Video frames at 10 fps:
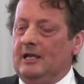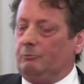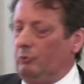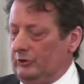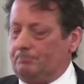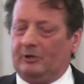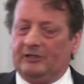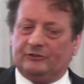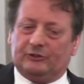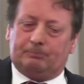which
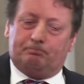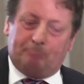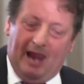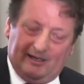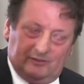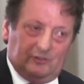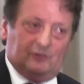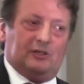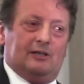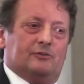brings us back to
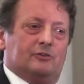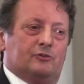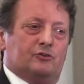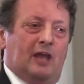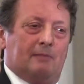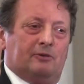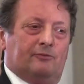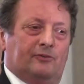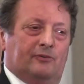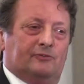Genesis chapter
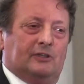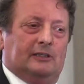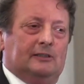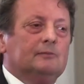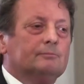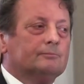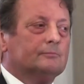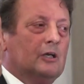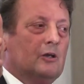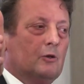15,
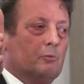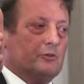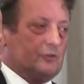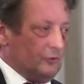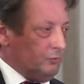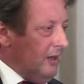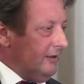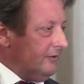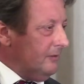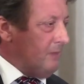which is one
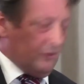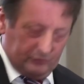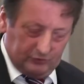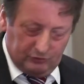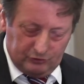of the most